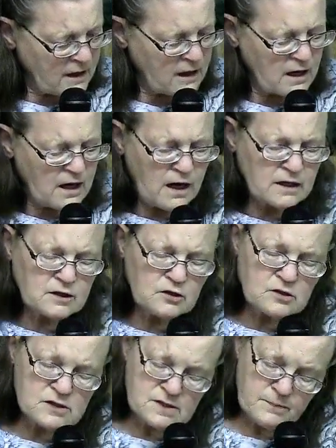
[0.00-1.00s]
God
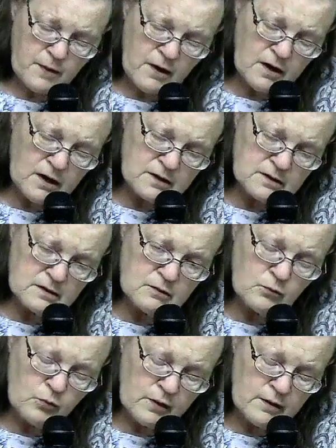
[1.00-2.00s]
looks upon
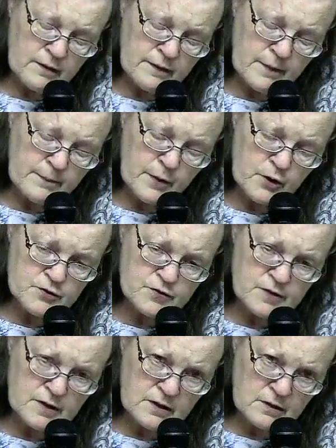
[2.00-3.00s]
the
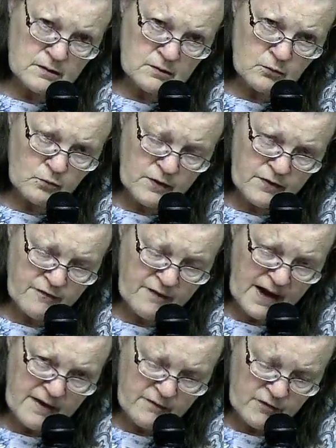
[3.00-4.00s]
person with
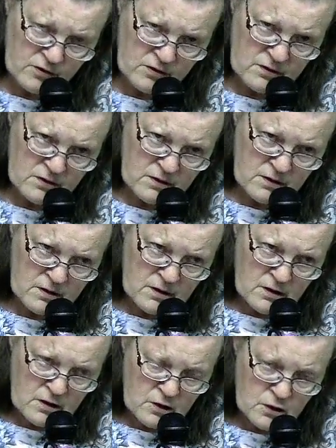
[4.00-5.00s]
favor
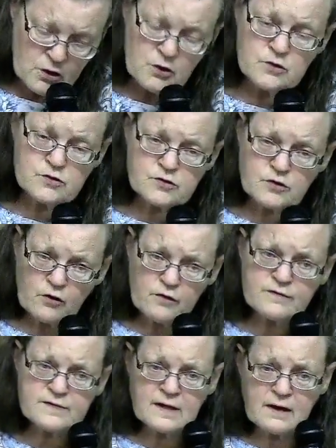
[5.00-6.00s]
who
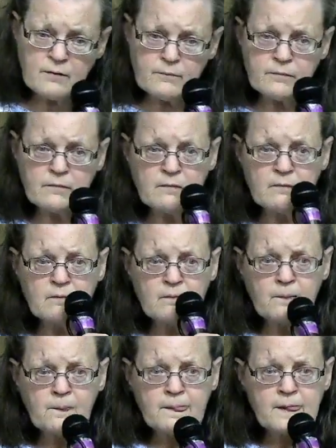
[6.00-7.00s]
serves him,
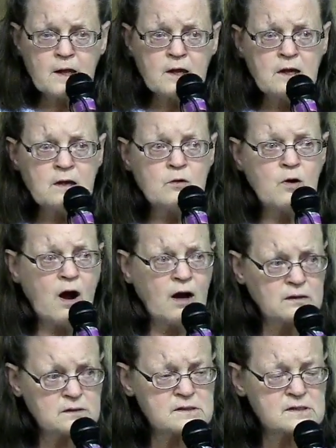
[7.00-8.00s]
who
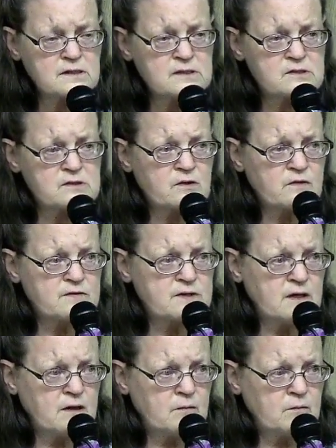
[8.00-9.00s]
honestly serves
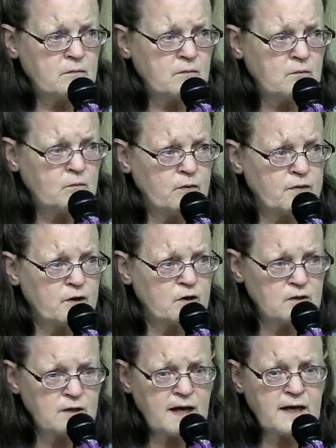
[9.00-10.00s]
him with a
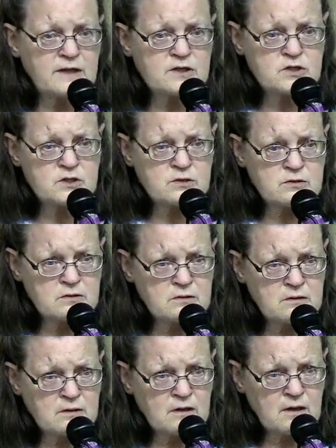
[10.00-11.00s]
good attitude
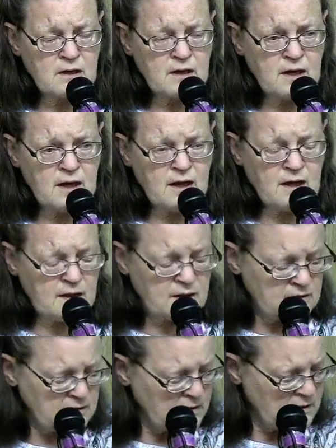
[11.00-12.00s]

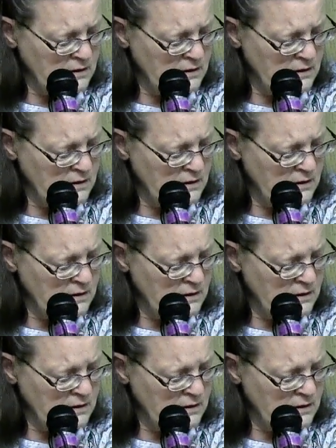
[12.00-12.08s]
and